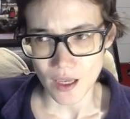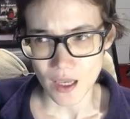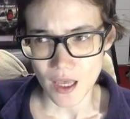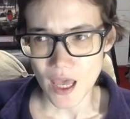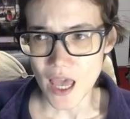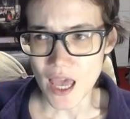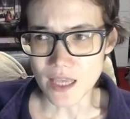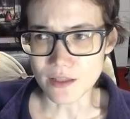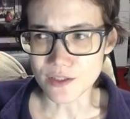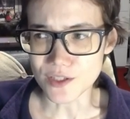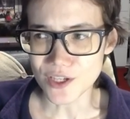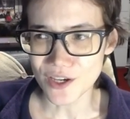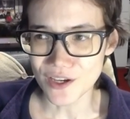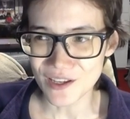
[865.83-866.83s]

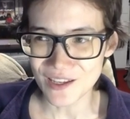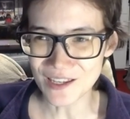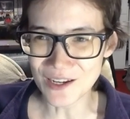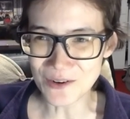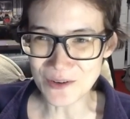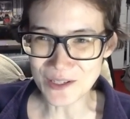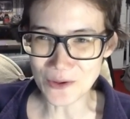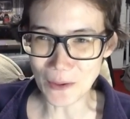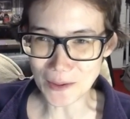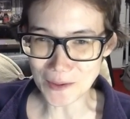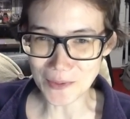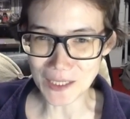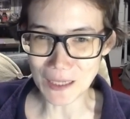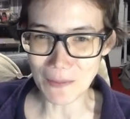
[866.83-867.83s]
And we talked a
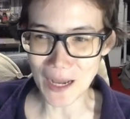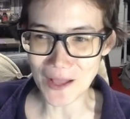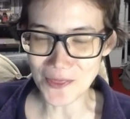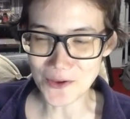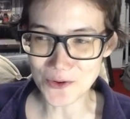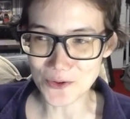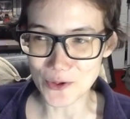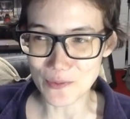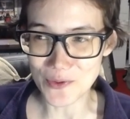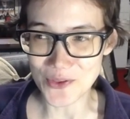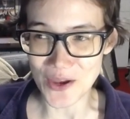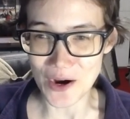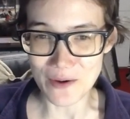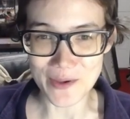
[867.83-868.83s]
bit about the group
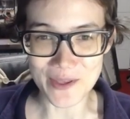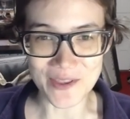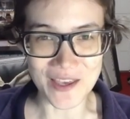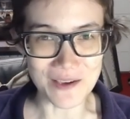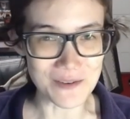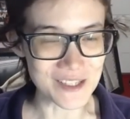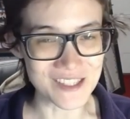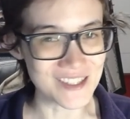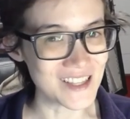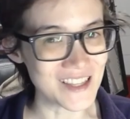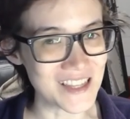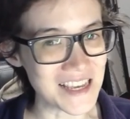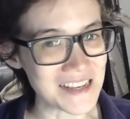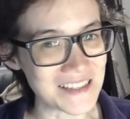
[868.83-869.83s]
therapy thing, which is the
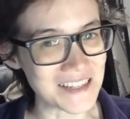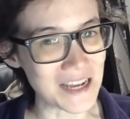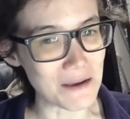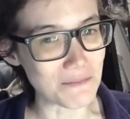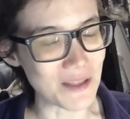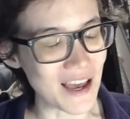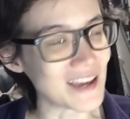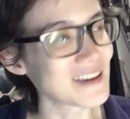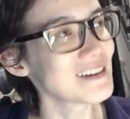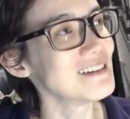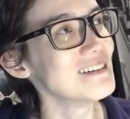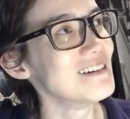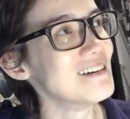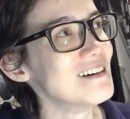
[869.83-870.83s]
thing that I'm like,
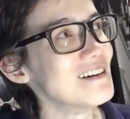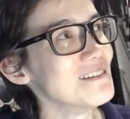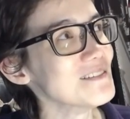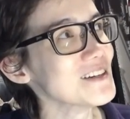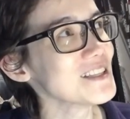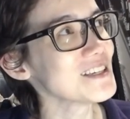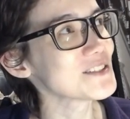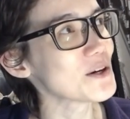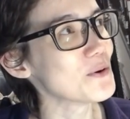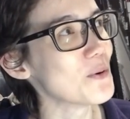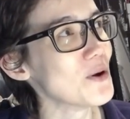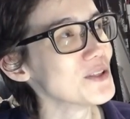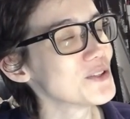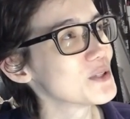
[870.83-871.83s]
oh, I really don't
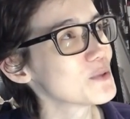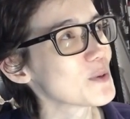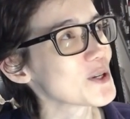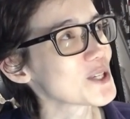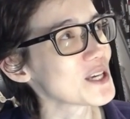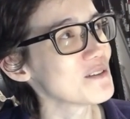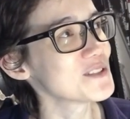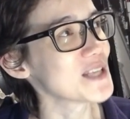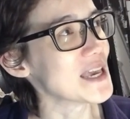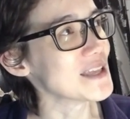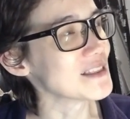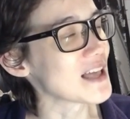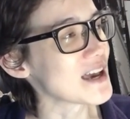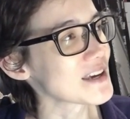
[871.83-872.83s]
want to, especially I've
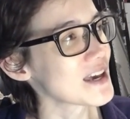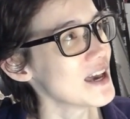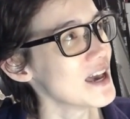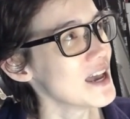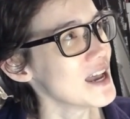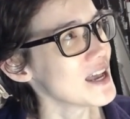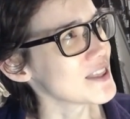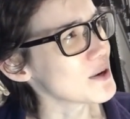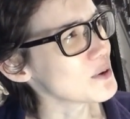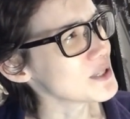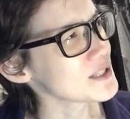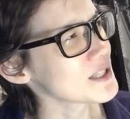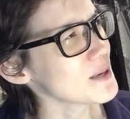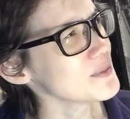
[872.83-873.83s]
seen like there
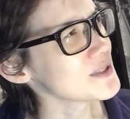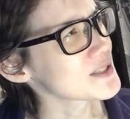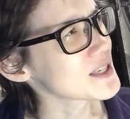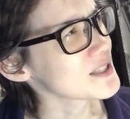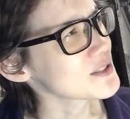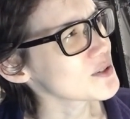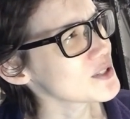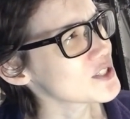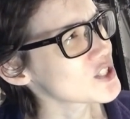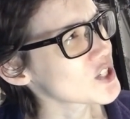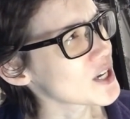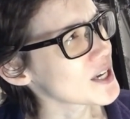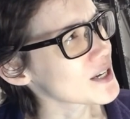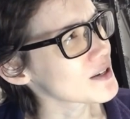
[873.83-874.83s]
was some schizoid
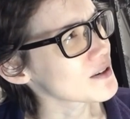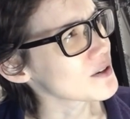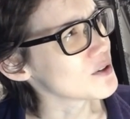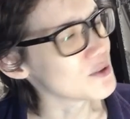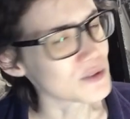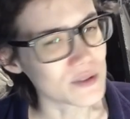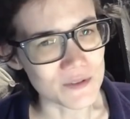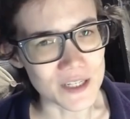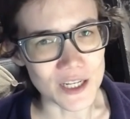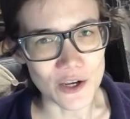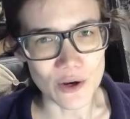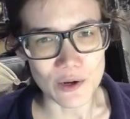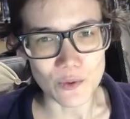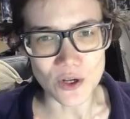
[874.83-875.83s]
chick whose
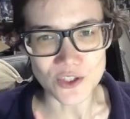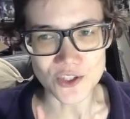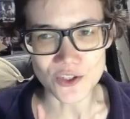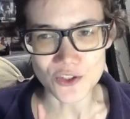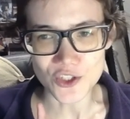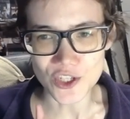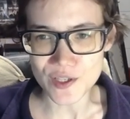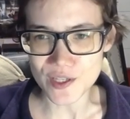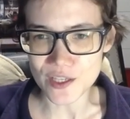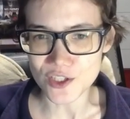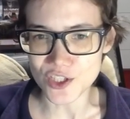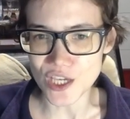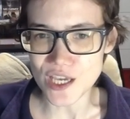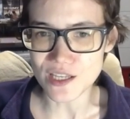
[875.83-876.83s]
video I watched, and she said
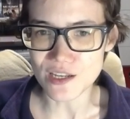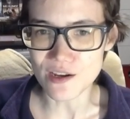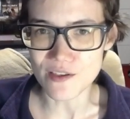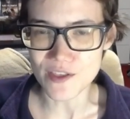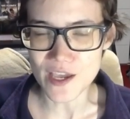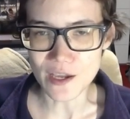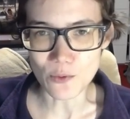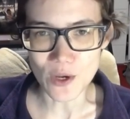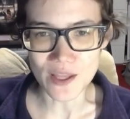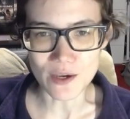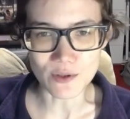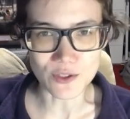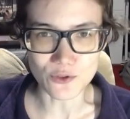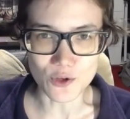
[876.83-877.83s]
she did a thing where there
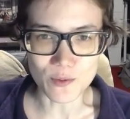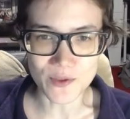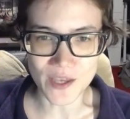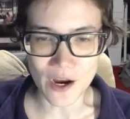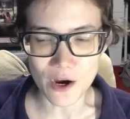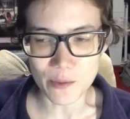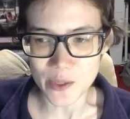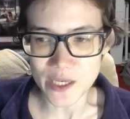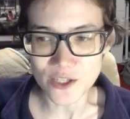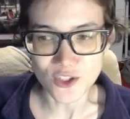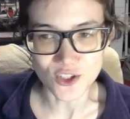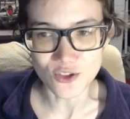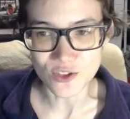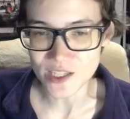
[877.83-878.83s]
was group therapy and
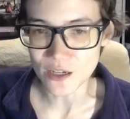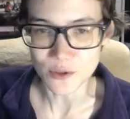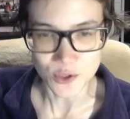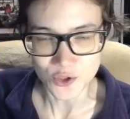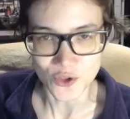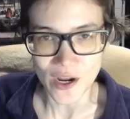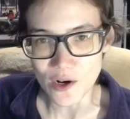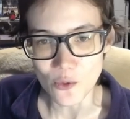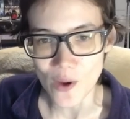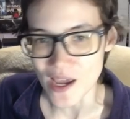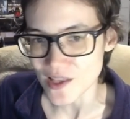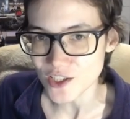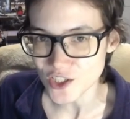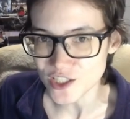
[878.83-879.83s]
she could tell straight away
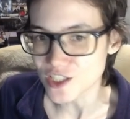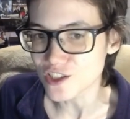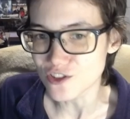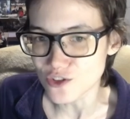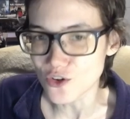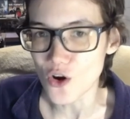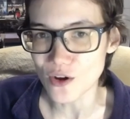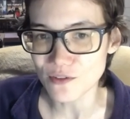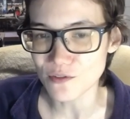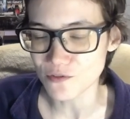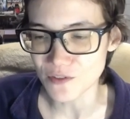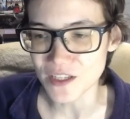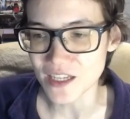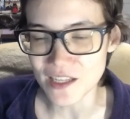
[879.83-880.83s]
that she did not
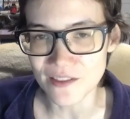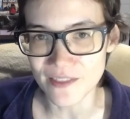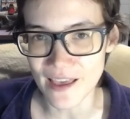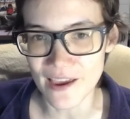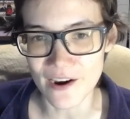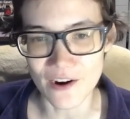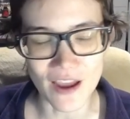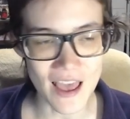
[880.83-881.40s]
fit in there